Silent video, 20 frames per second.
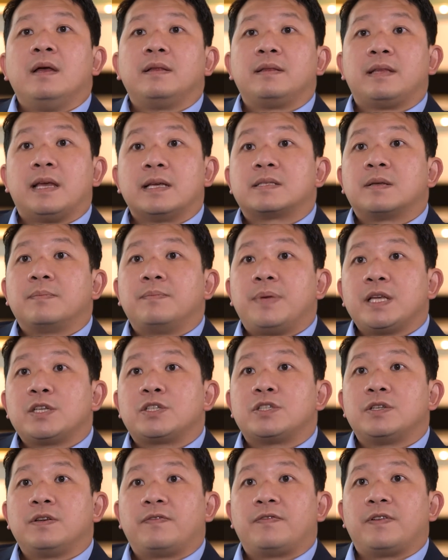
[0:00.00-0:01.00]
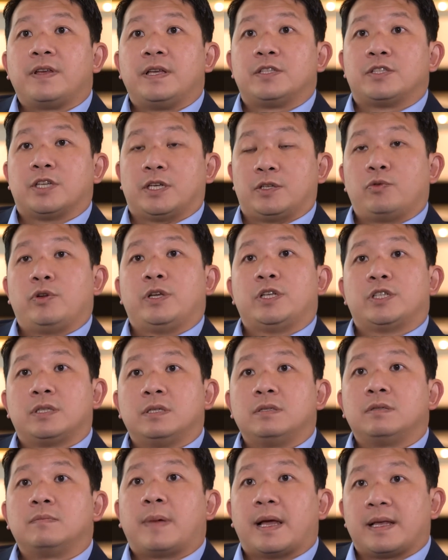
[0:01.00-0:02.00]
There's a big shift in
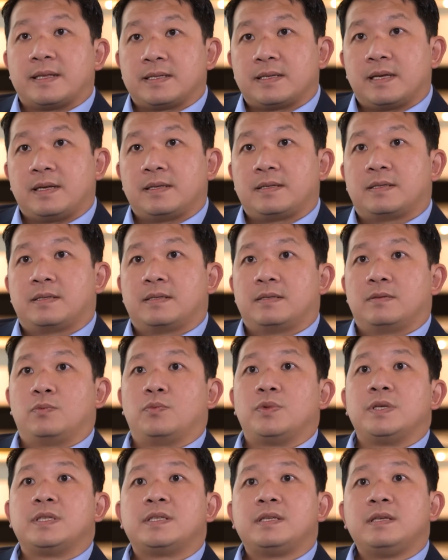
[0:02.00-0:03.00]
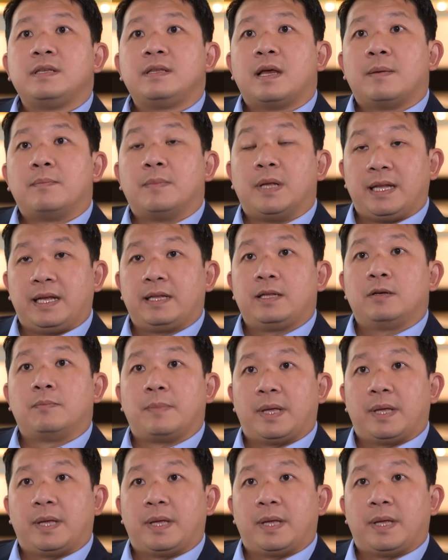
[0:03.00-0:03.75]
generational mindsets. We see that millennial